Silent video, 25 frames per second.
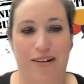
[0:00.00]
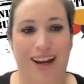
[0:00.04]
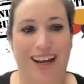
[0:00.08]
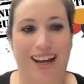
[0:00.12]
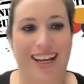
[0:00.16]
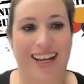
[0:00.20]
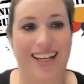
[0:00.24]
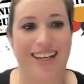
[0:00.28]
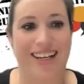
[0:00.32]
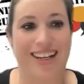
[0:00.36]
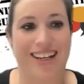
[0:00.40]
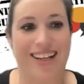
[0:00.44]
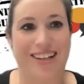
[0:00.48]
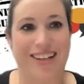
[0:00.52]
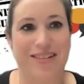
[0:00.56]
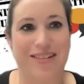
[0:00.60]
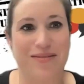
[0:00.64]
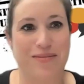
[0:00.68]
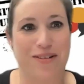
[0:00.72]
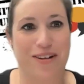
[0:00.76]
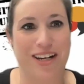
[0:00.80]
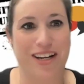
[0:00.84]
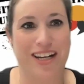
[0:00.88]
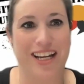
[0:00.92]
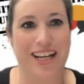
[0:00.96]
All right. Good
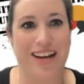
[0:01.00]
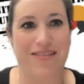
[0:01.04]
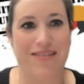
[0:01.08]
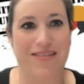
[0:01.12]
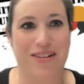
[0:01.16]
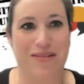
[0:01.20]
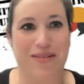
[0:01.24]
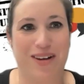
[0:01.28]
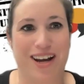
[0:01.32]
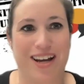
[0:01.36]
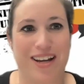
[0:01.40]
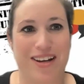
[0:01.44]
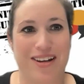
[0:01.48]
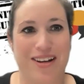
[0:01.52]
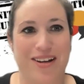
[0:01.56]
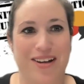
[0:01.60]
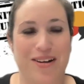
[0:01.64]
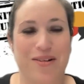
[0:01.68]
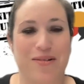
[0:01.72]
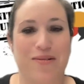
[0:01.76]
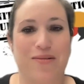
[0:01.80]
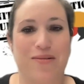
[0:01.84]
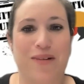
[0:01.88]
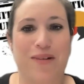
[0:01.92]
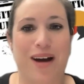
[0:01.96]
morning, everyone.
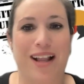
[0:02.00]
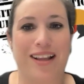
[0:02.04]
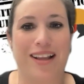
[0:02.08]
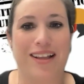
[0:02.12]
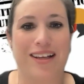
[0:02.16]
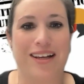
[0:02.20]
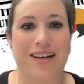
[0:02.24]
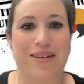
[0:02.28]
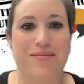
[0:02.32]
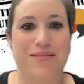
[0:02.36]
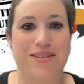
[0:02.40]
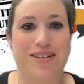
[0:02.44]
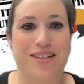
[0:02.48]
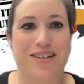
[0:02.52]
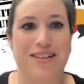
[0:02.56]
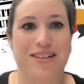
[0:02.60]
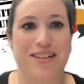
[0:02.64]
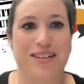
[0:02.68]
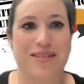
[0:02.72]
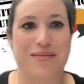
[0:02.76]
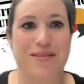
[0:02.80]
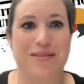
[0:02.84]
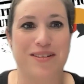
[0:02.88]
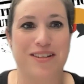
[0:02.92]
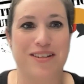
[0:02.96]
Welcome to
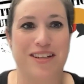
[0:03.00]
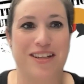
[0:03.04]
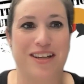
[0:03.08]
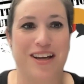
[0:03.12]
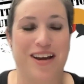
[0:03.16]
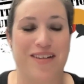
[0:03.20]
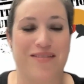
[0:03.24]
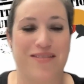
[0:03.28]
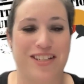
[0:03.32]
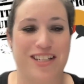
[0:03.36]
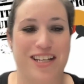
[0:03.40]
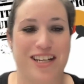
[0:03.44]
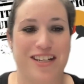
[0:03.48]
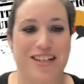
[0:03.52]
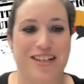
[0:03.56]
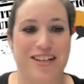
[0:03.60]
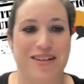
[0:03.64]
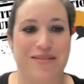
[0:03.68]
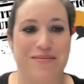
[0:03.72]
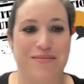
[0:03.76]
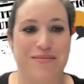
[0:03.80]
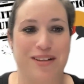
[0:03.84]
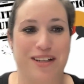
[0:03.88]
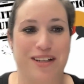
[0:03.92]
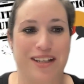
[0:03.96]
the Community Conversation
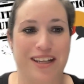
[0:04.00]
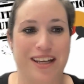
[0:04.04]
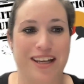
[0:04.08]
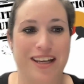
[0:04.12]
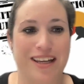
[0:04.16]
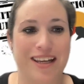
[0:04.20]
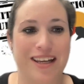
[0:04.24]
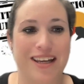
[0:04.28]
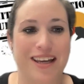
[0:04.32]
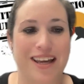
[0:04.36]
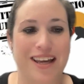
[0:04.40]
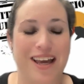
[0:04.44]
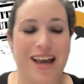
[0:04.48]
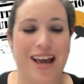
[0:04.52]
on Bullying.